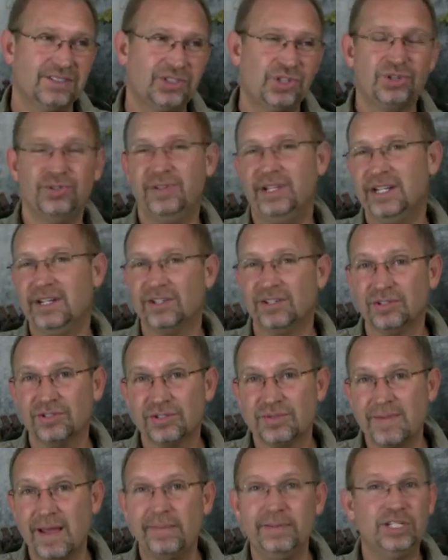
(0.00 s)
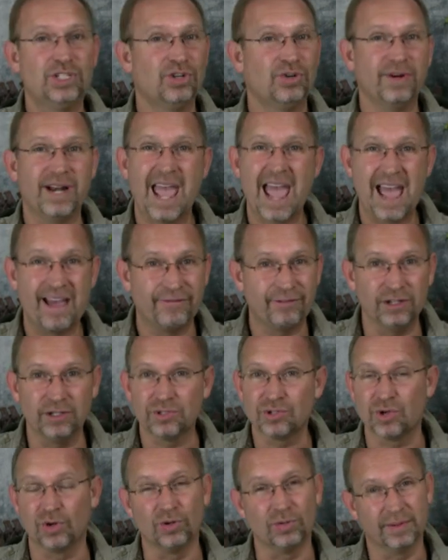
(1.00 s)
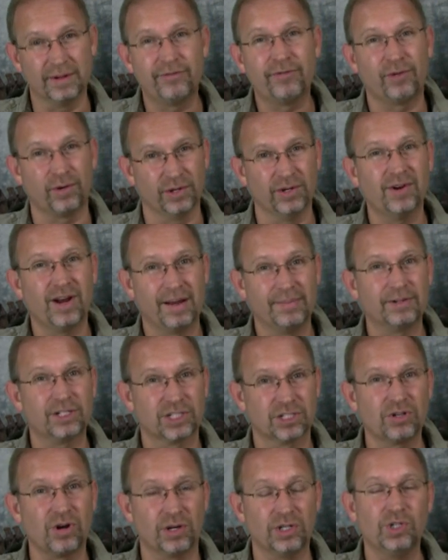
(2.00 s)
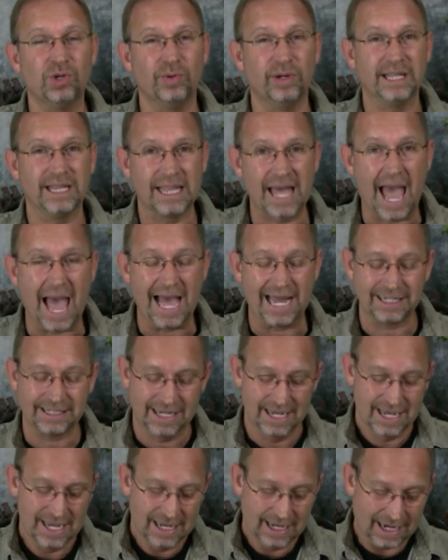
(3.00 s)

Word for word: 2 years, maybe 2.5 years old before you're able to start doing that.